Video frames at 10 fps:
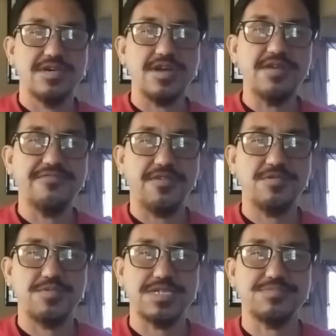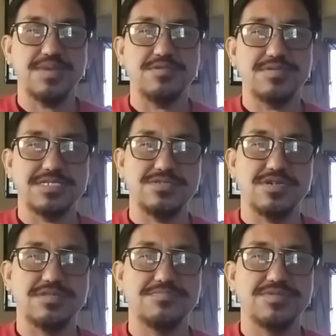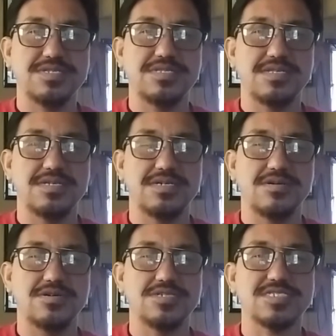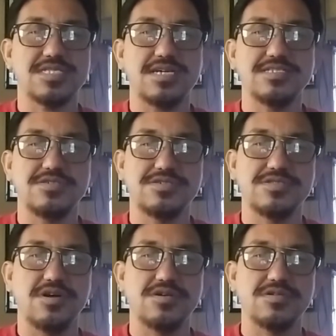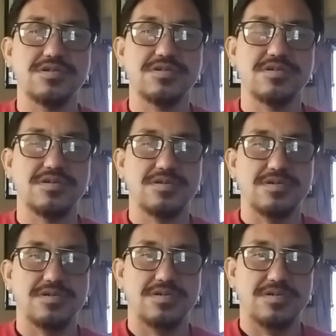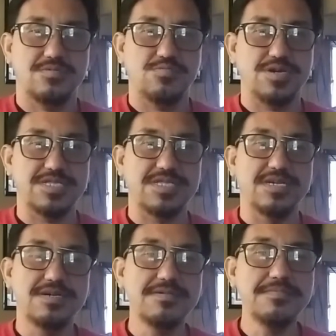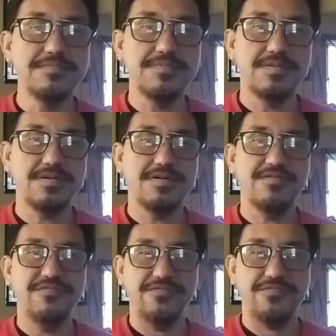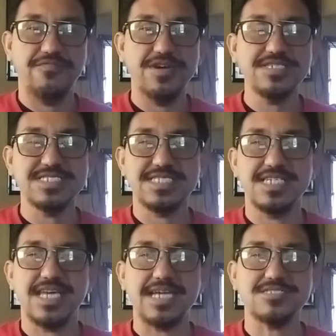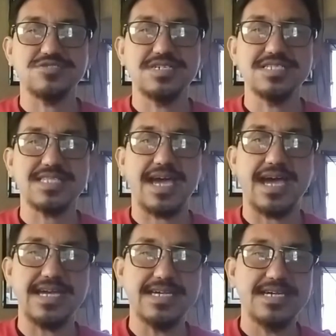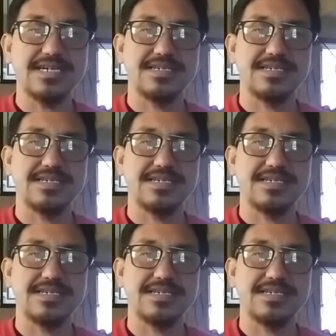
There are 4 ways by which you can breed or stud your dog with. First is the natural tie,